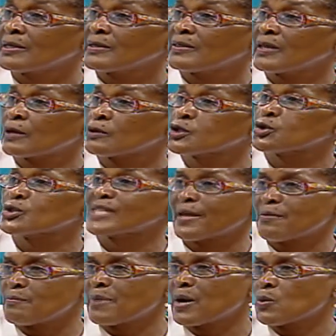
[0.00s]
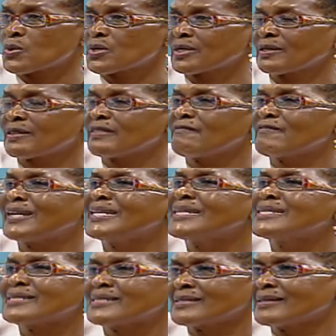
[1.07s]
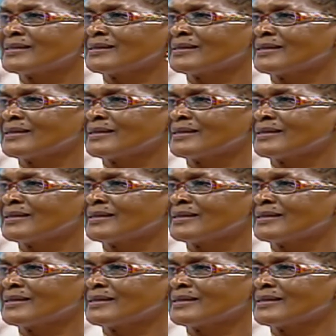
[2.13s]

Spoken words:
they are also time bound. The validity,